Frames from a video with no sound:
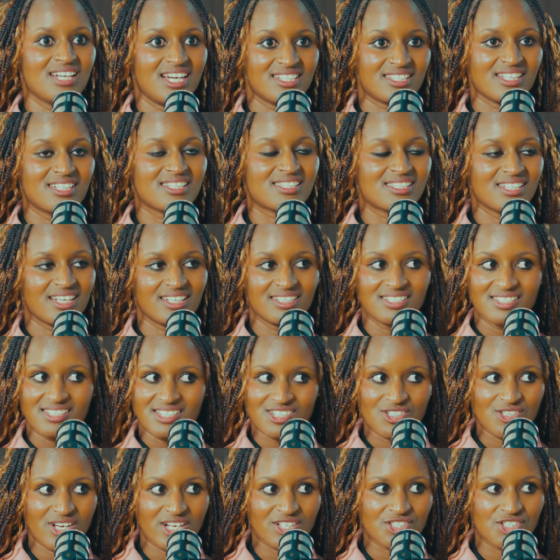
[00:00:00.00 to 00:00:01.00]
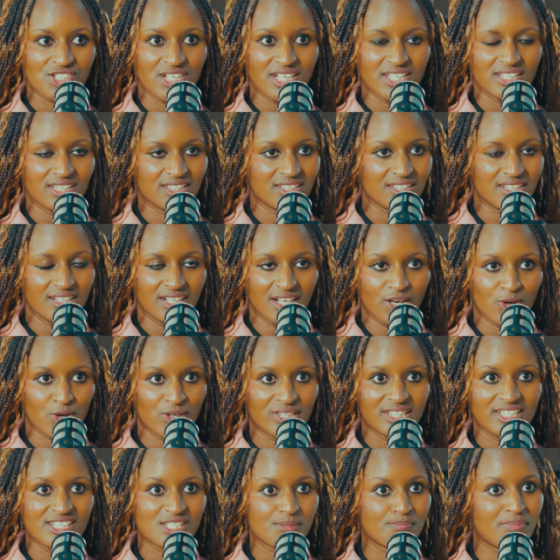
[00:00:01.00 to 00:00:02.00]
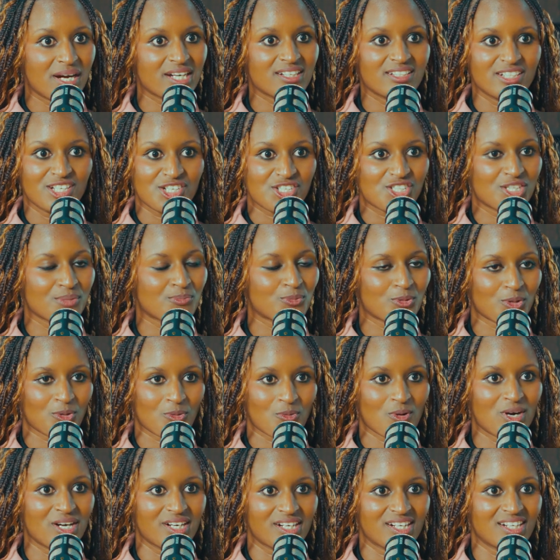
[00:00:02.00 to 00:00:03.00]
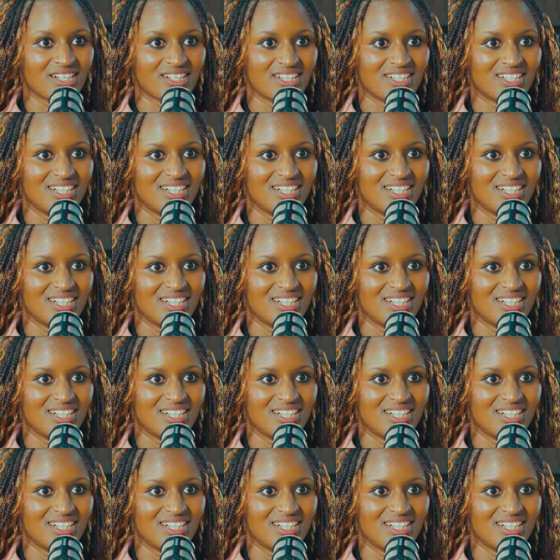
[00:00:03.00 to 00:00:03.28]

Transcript: as I said, structure or this partnership would work.